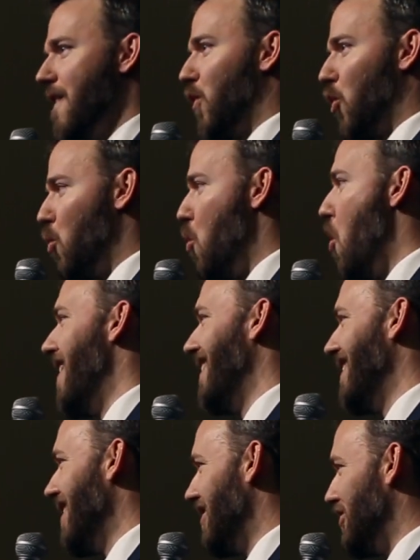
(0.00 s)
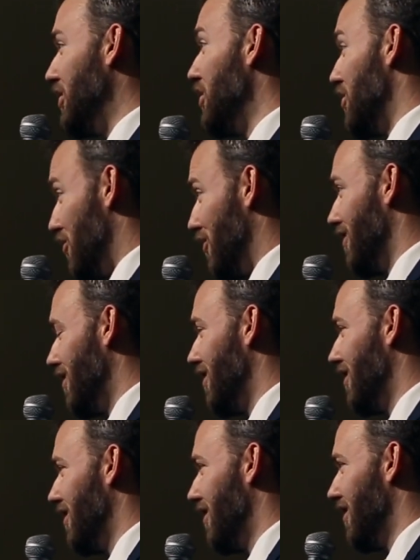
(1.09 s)
for 1
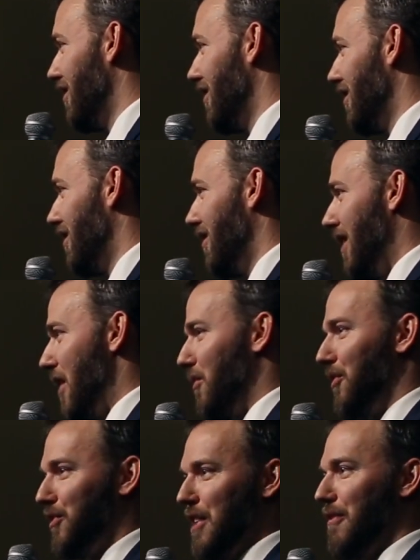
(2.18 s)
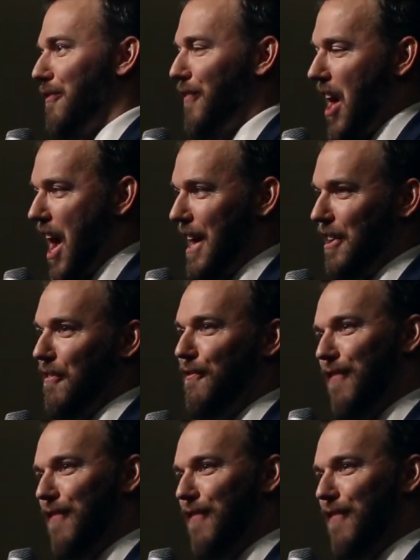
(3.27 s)
year and receive a fine of